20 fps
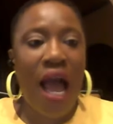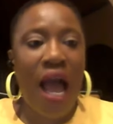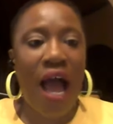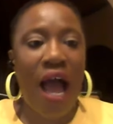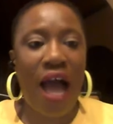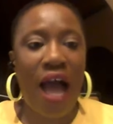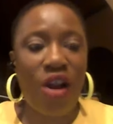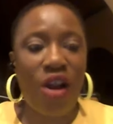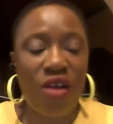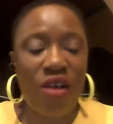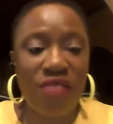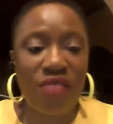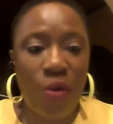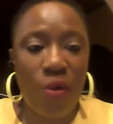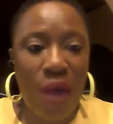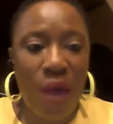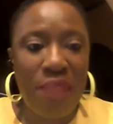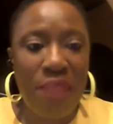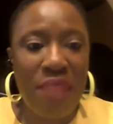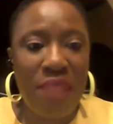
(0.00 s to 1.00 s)
Along the
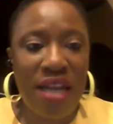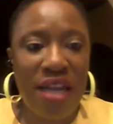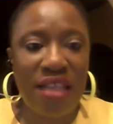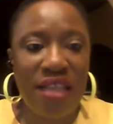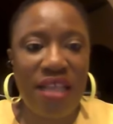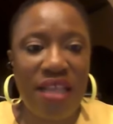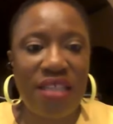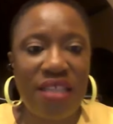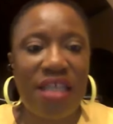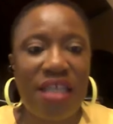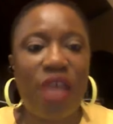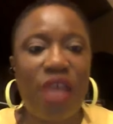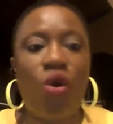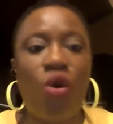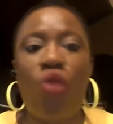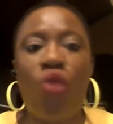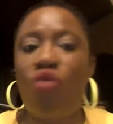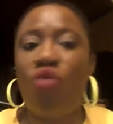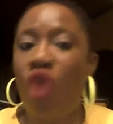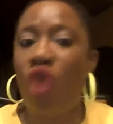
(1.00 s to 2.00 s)
way, many things can
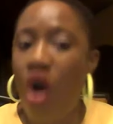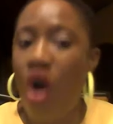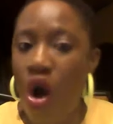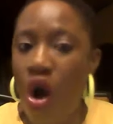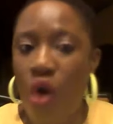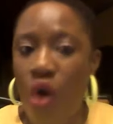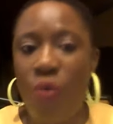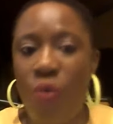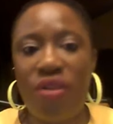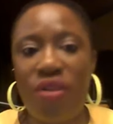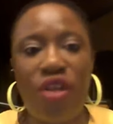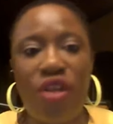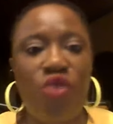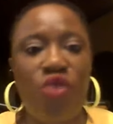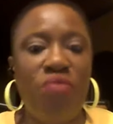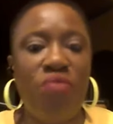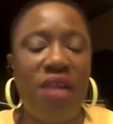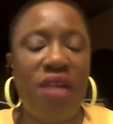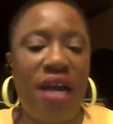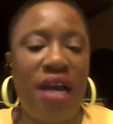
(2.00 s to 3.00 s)
go wrong with the
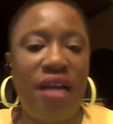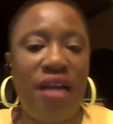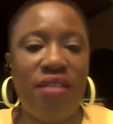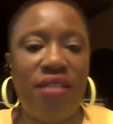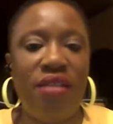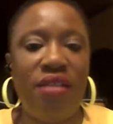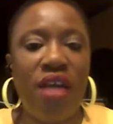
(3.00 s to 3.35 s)
human heart,